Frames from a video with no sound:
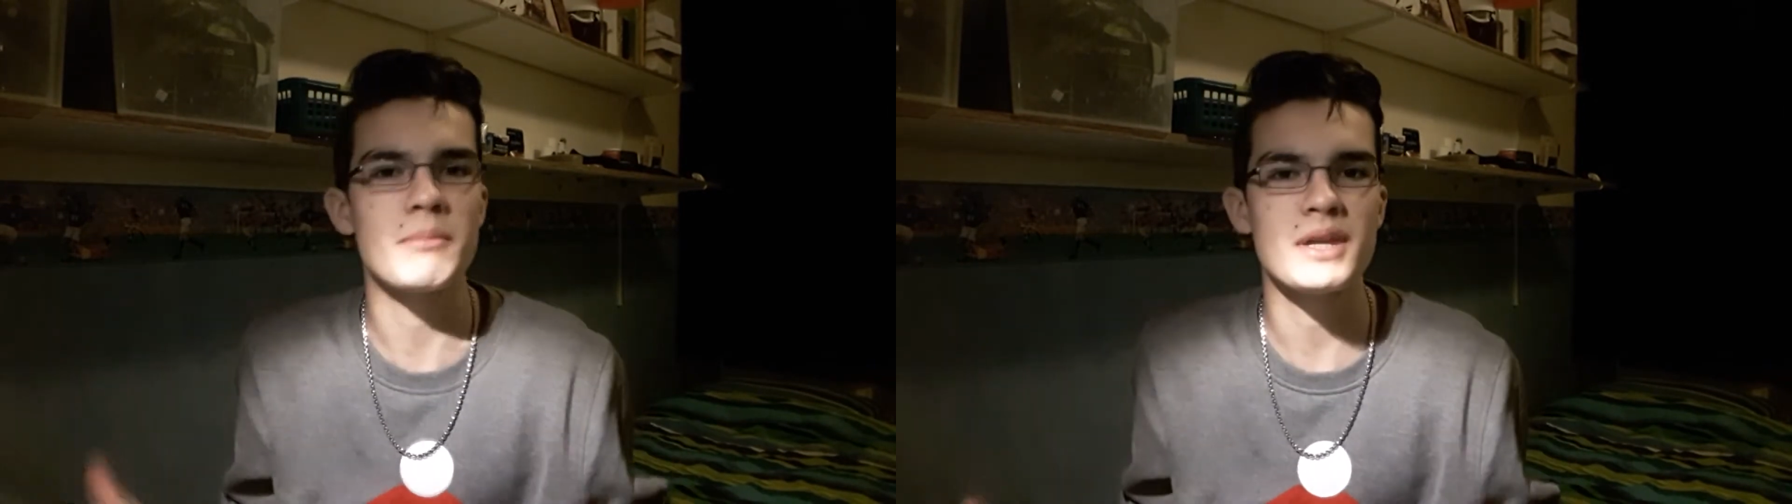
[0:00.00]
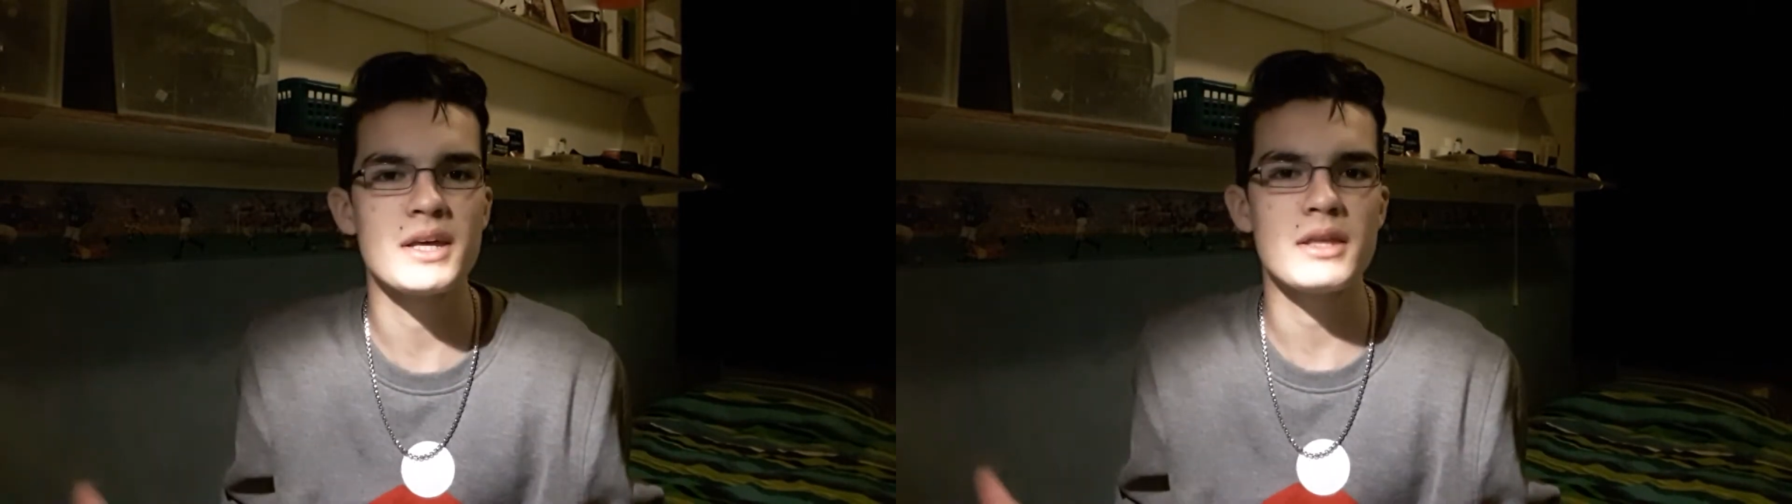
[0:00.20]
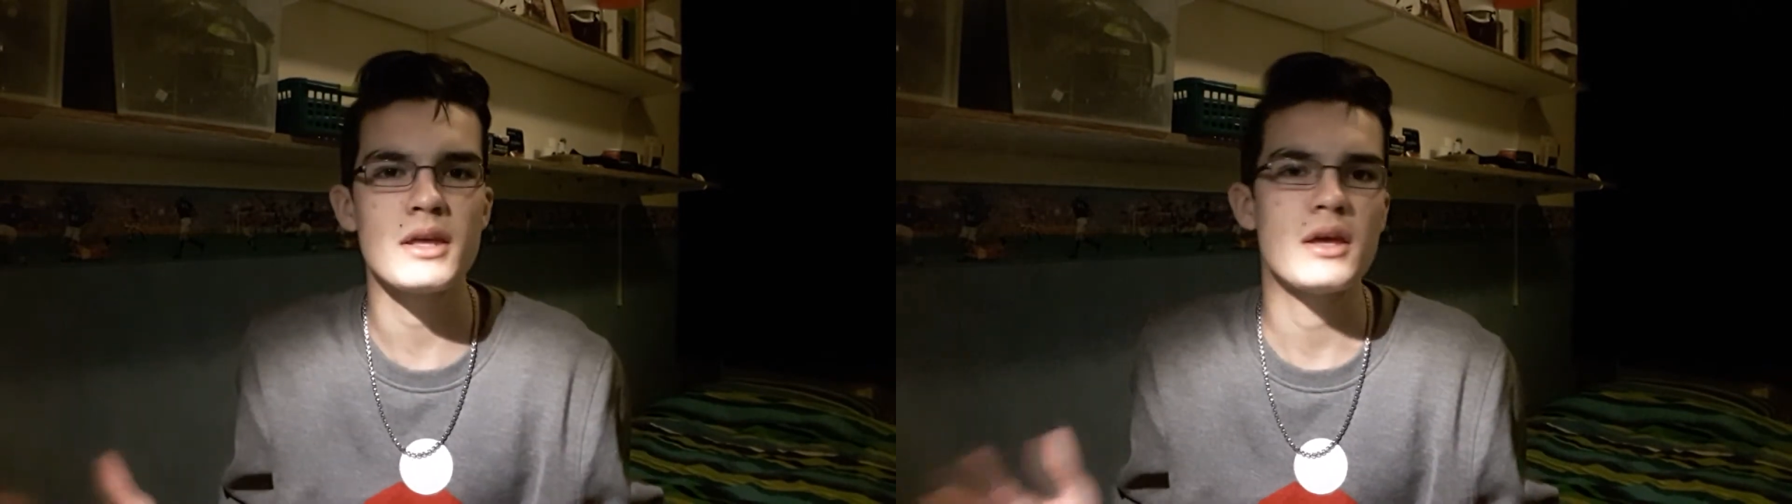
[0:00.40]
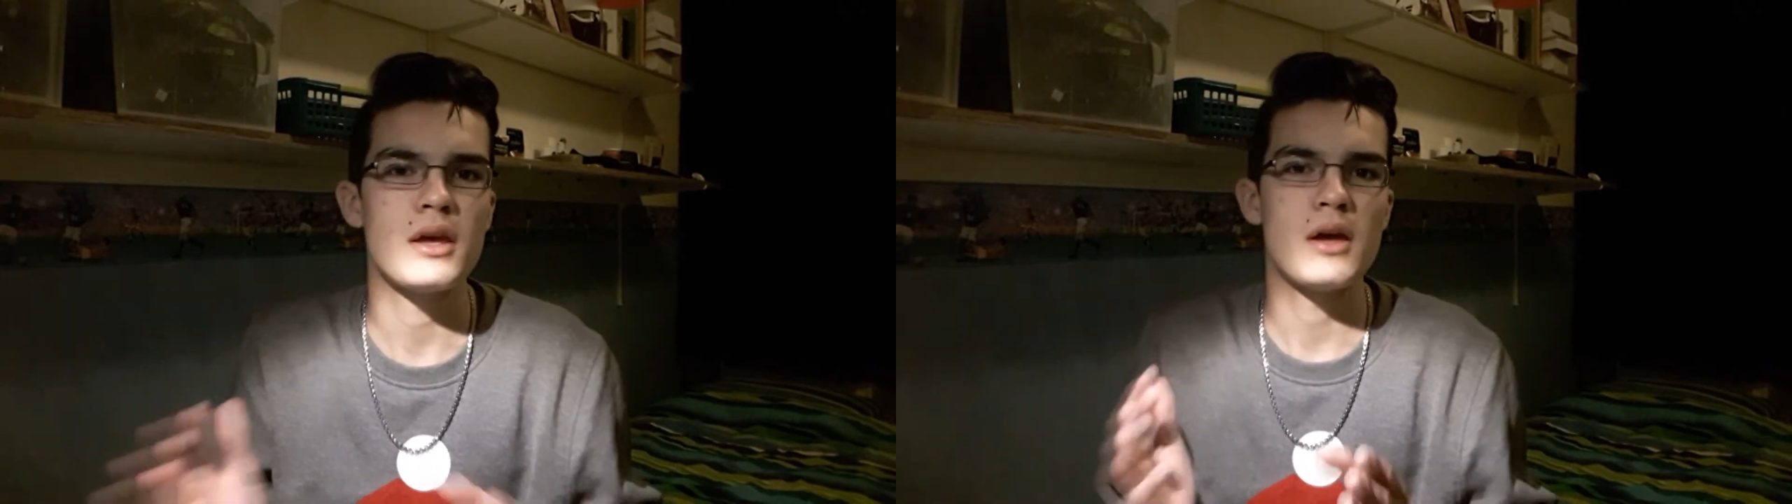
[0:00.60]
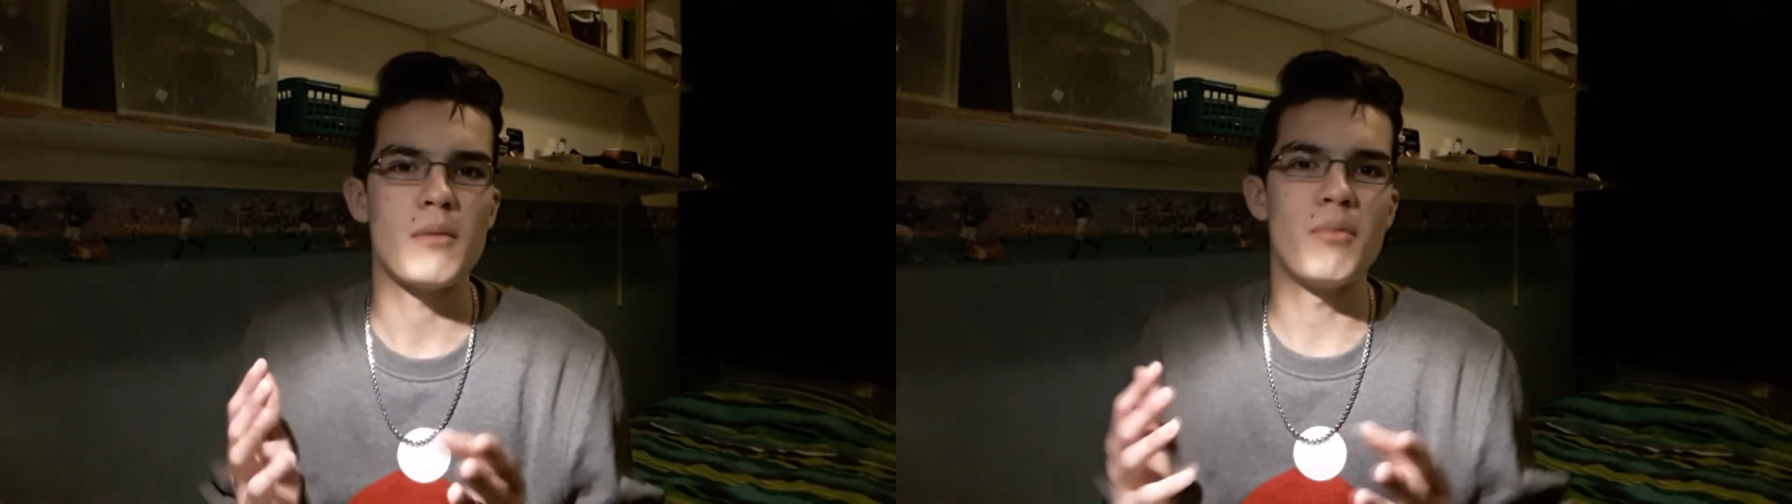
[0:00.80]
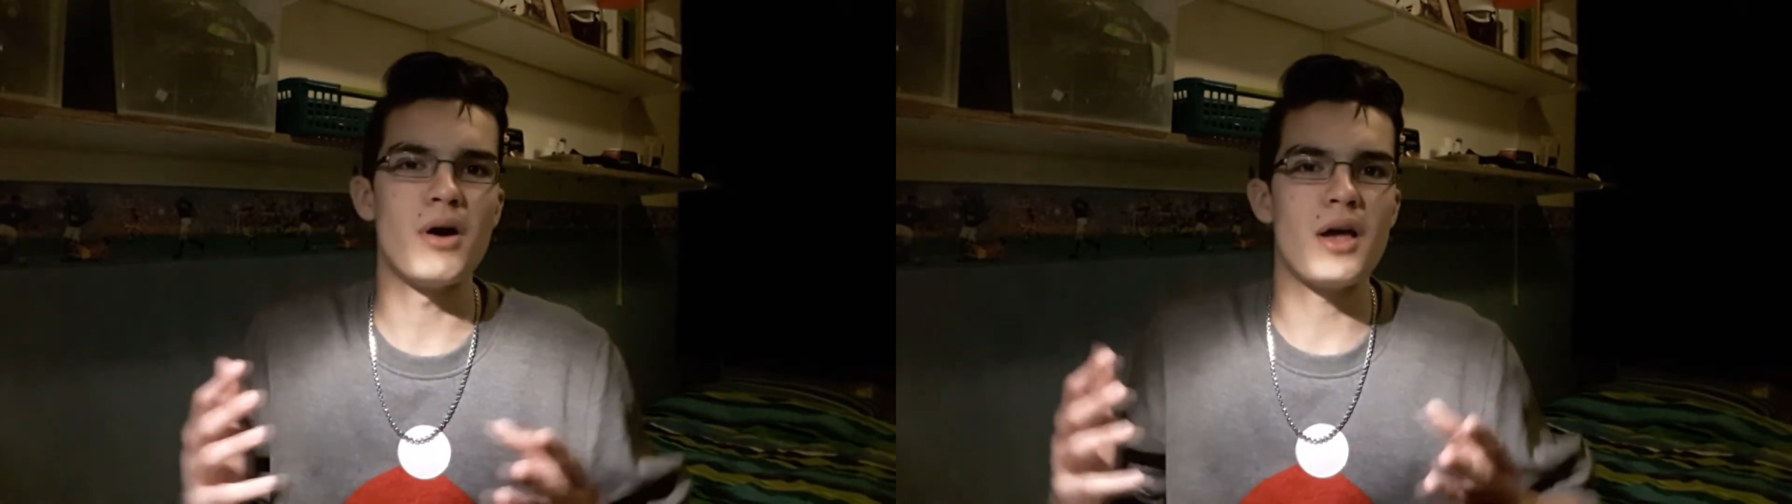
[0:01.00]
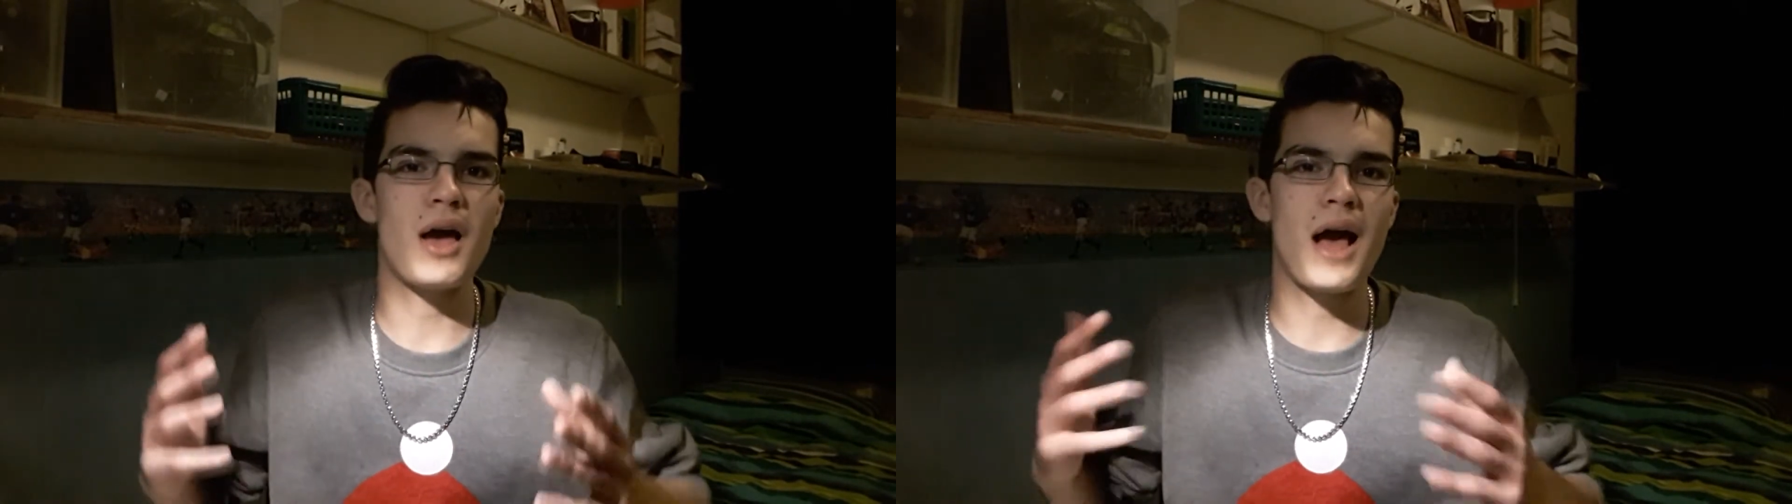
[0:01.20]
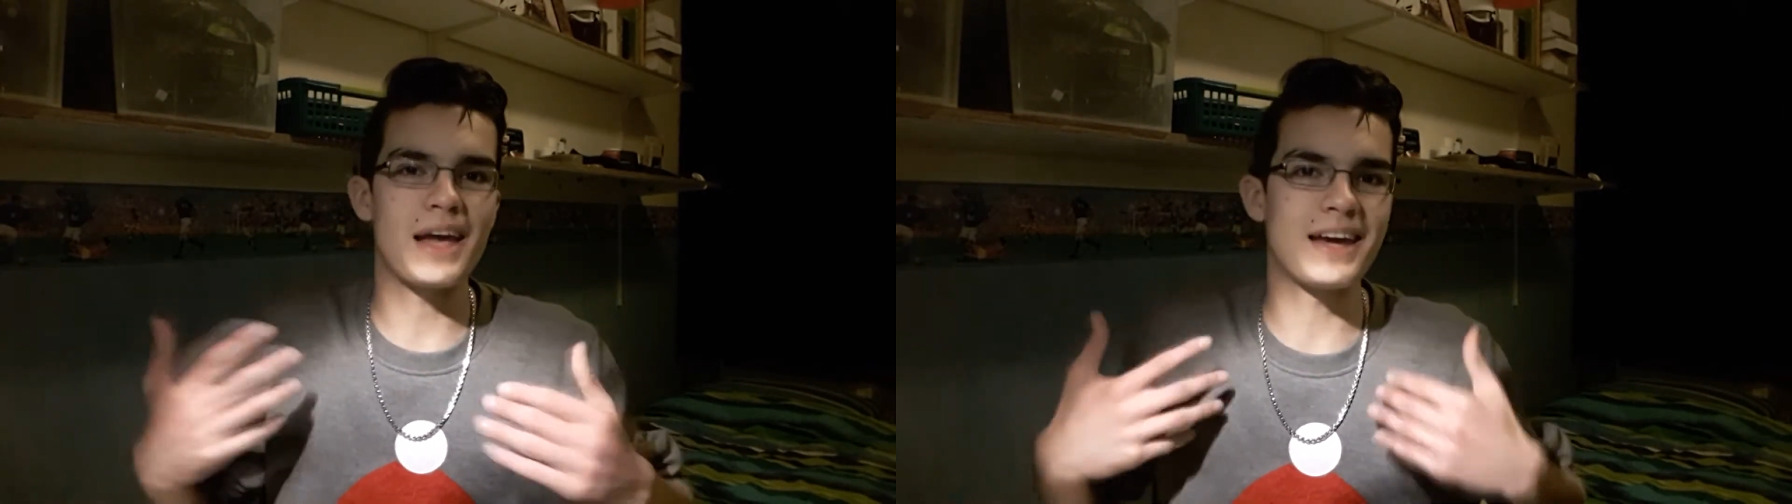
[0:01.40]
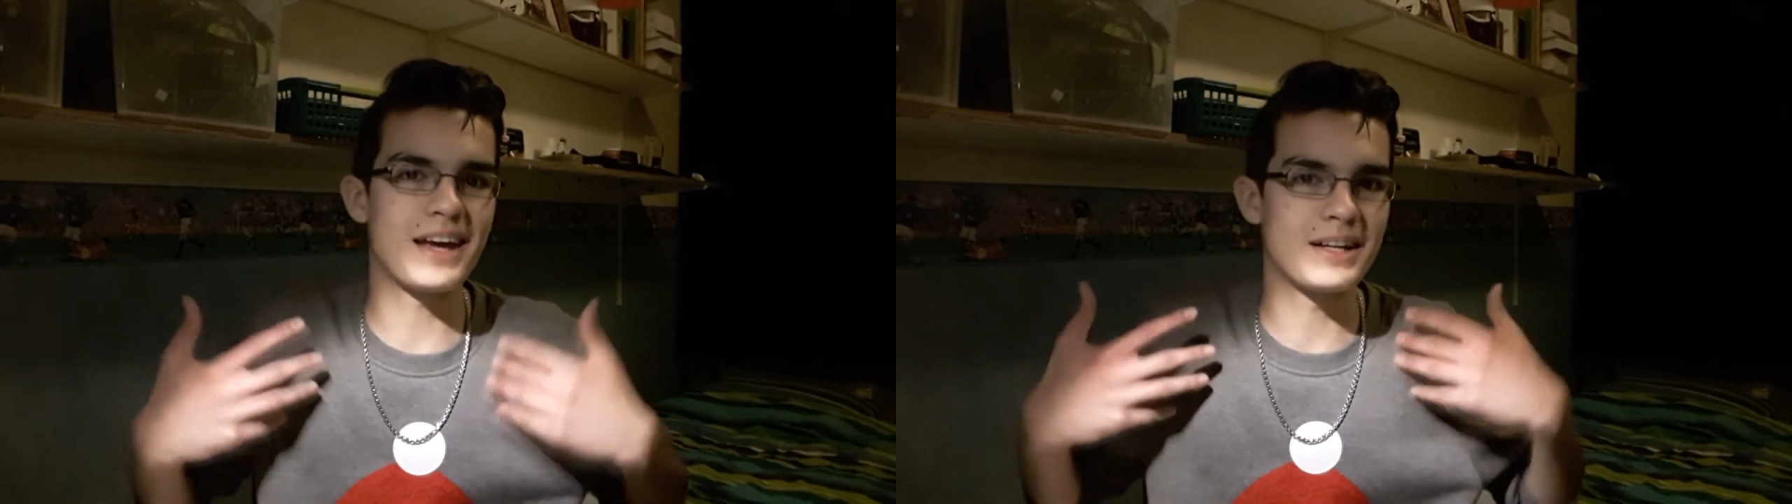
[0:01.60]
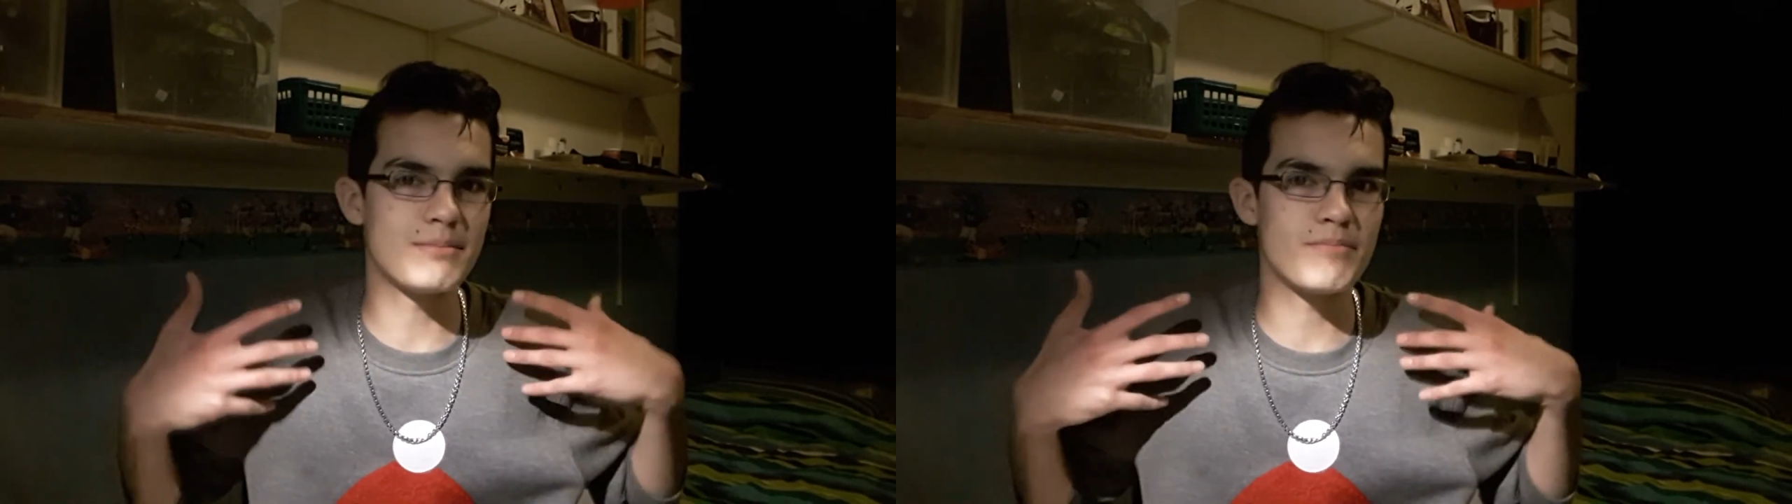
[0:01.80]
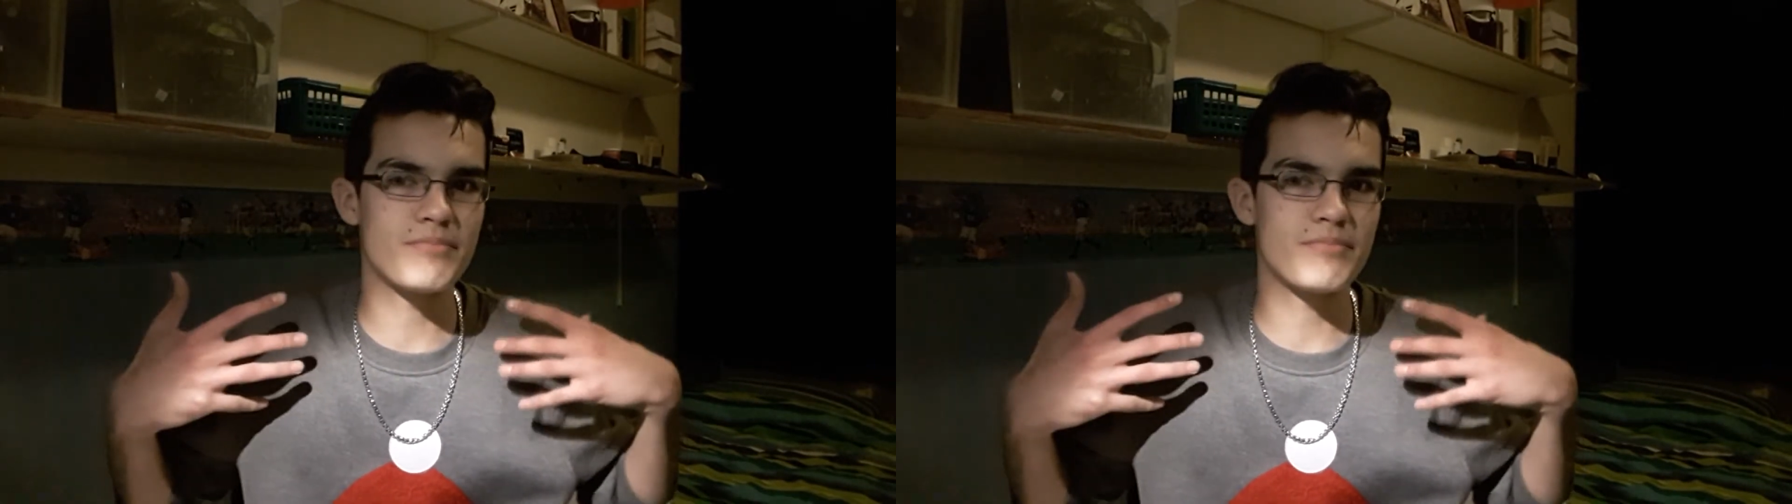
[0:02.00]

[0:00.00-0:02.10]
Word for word: a minute but I can